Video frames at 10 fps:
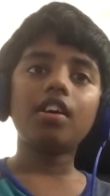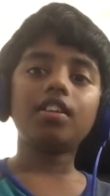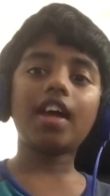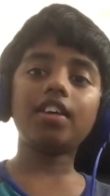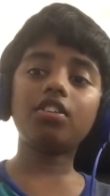
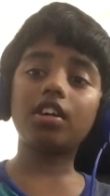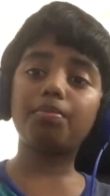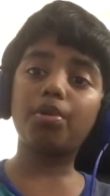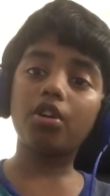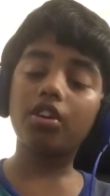that you can
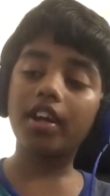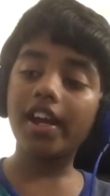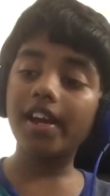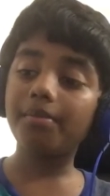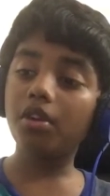
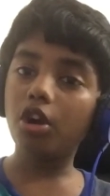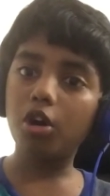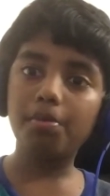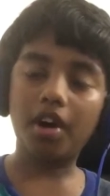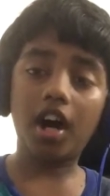program
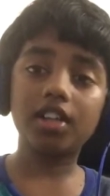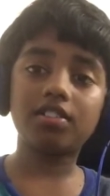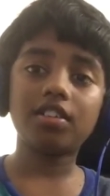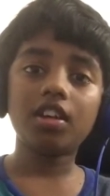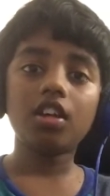robots